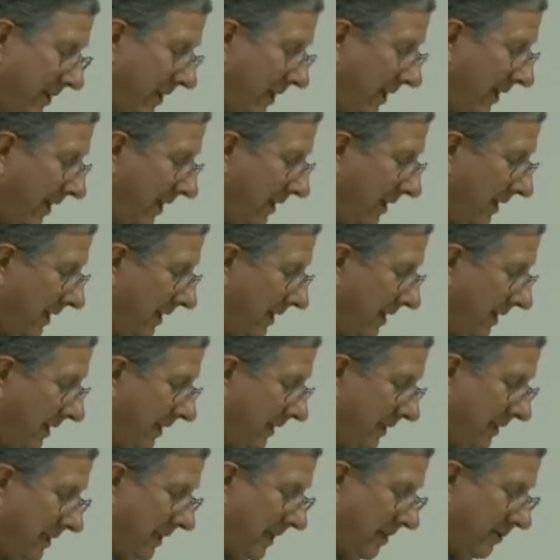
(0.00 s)
They had
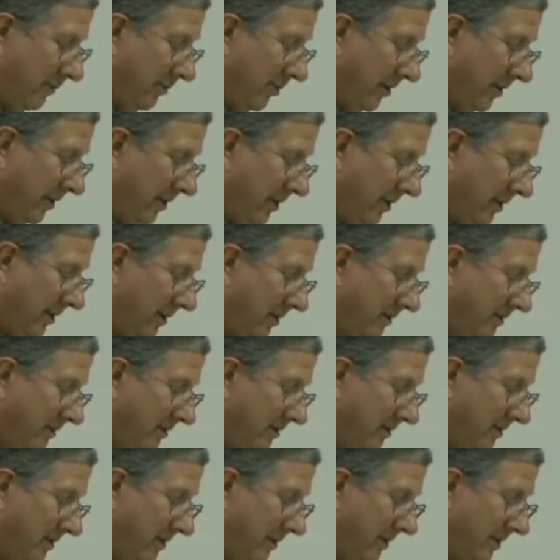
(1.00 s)
linked that with the
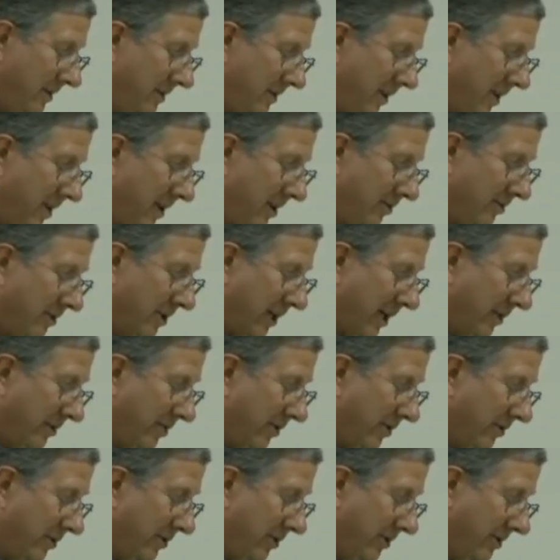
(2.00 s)

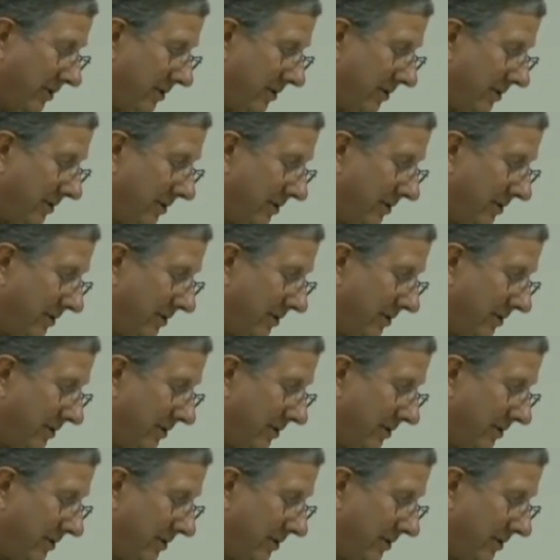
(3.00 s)
Alzheimer's